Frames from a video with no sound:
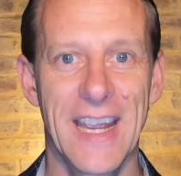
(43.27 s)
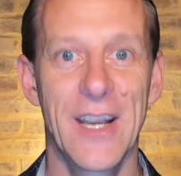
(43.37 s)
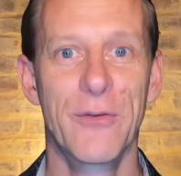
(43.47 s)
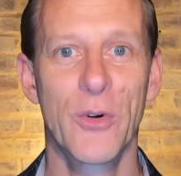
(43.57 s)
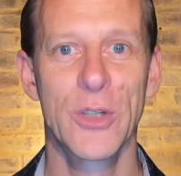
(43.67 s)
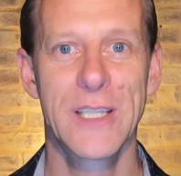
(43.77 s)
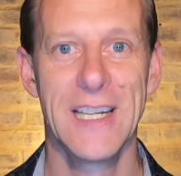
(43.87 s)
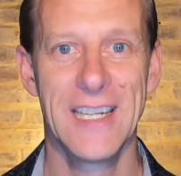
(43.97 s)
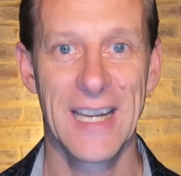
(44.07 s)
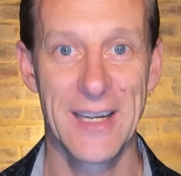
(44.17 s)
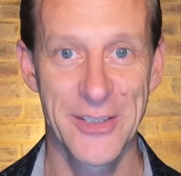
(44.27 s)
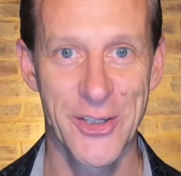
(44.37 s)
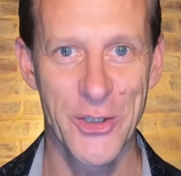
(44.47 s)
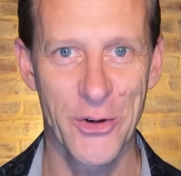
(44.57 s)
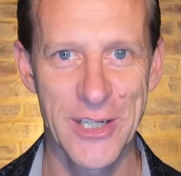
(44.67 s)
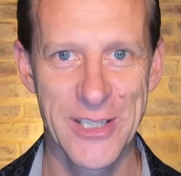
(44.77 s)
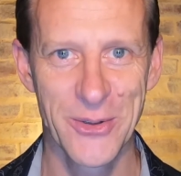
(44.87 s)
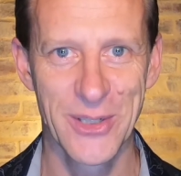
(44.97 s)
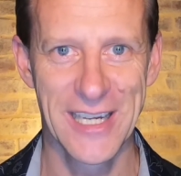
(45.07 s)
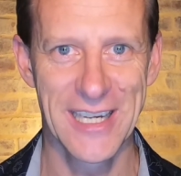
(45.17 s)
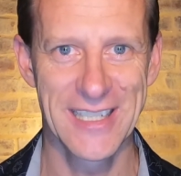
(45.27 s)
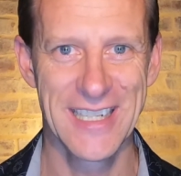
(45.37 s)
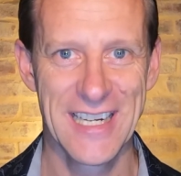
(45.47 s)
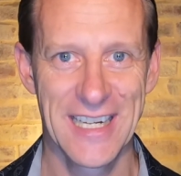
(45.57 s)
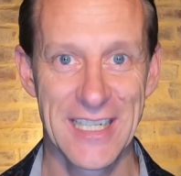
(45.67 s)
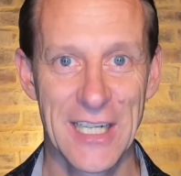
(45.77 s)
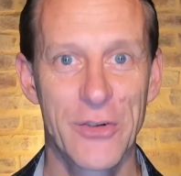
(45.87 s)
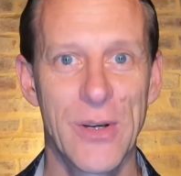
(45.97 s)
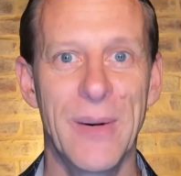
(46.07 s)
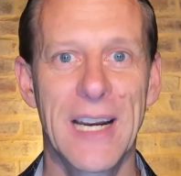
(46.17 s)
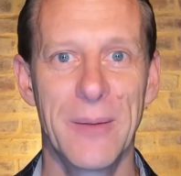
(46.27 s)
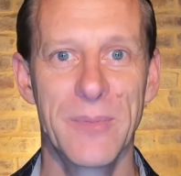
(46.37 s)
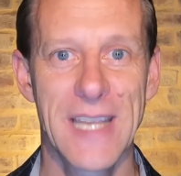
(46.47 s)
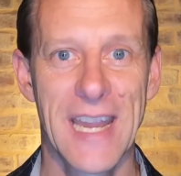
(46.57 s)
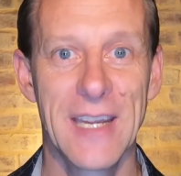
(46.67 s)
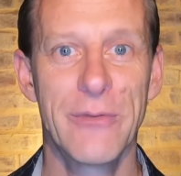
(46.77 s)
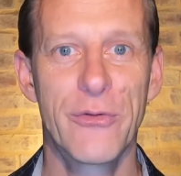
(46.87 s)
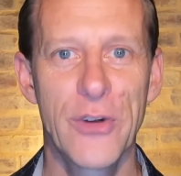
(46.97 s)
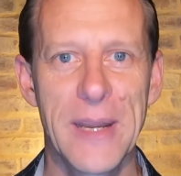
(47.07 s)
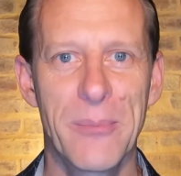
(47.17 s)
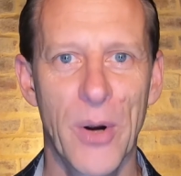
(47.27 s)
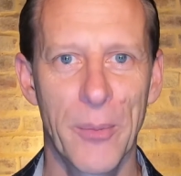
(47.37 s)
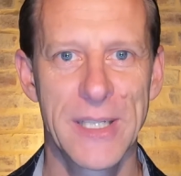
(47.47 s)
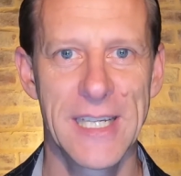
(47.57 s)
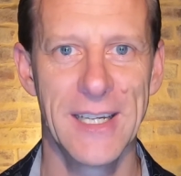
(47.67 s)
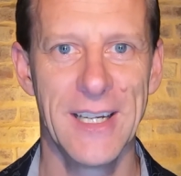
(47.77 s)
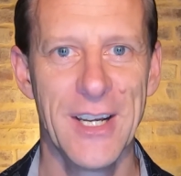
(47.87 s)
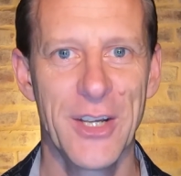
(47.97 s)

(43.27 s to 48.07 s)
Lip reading: And of course, as the stories you will hear, it literally becomes a free property.